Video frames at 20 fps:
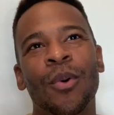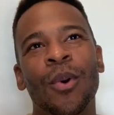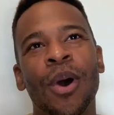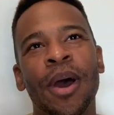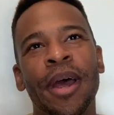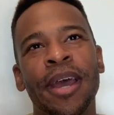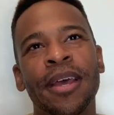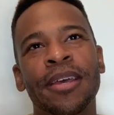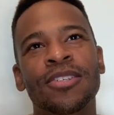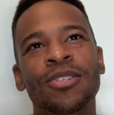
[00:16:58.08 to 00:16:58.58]

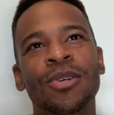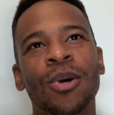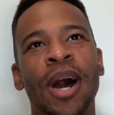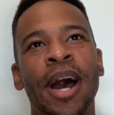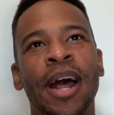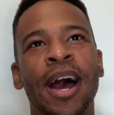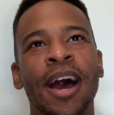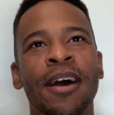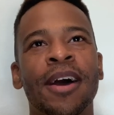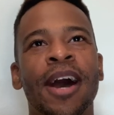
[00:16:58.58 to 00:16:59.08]
well, so
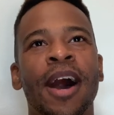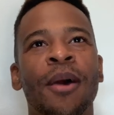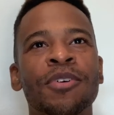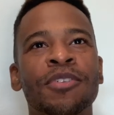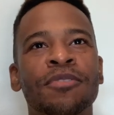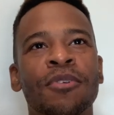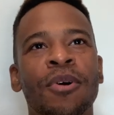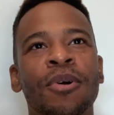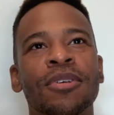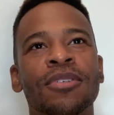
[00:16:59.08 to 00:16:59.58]
I, I
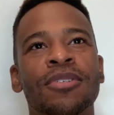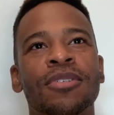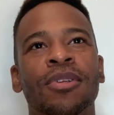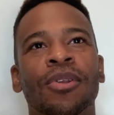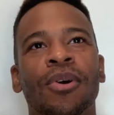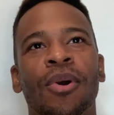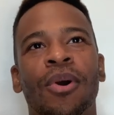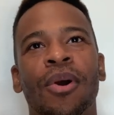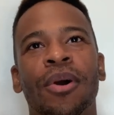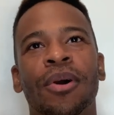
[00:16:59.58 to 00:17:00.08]
was
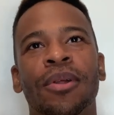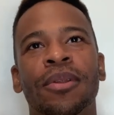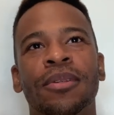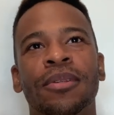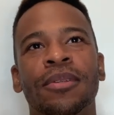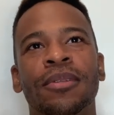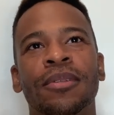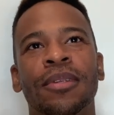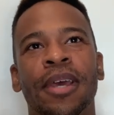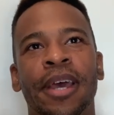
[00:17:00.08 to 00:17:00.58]
focusing
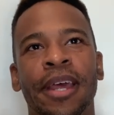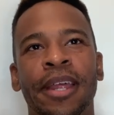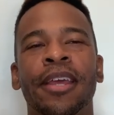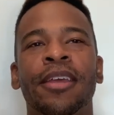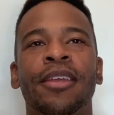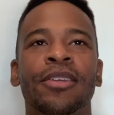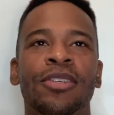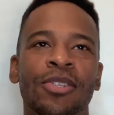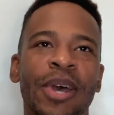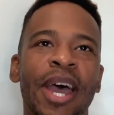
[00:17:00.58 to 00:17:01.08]
on,
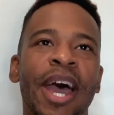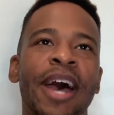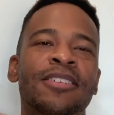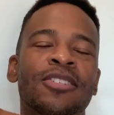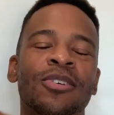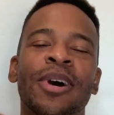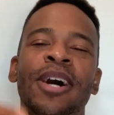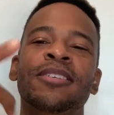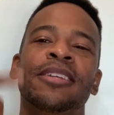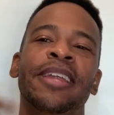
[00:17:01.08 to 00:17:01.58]

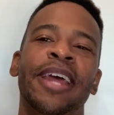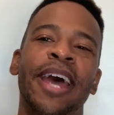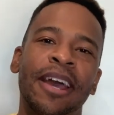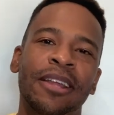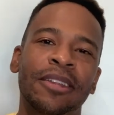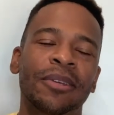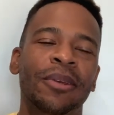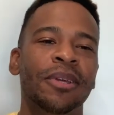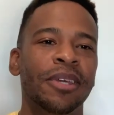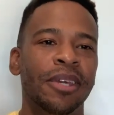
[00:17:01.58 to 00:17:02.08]
as, so as an
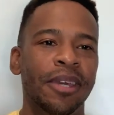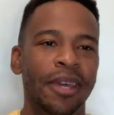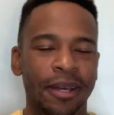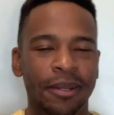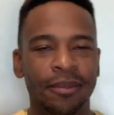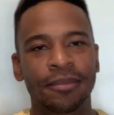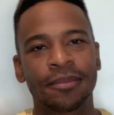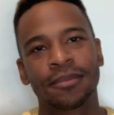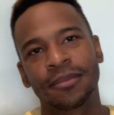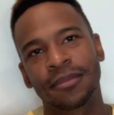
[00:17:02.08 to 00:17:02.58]
actor, yeah.
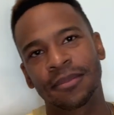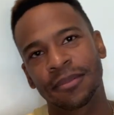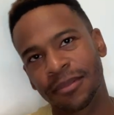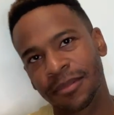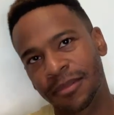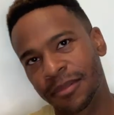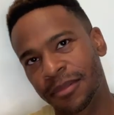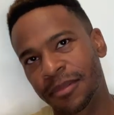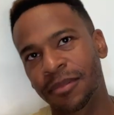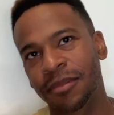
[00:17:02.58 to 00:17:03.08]

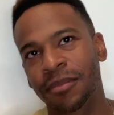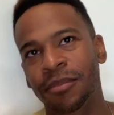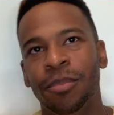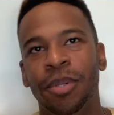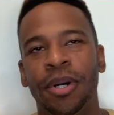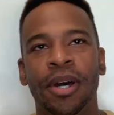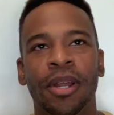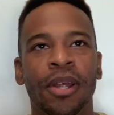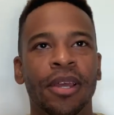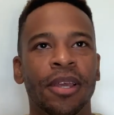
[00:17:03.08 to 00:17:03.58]

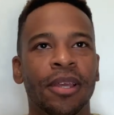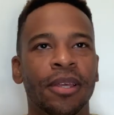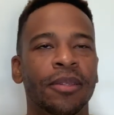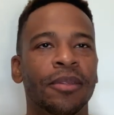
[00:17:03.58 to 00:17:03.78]
But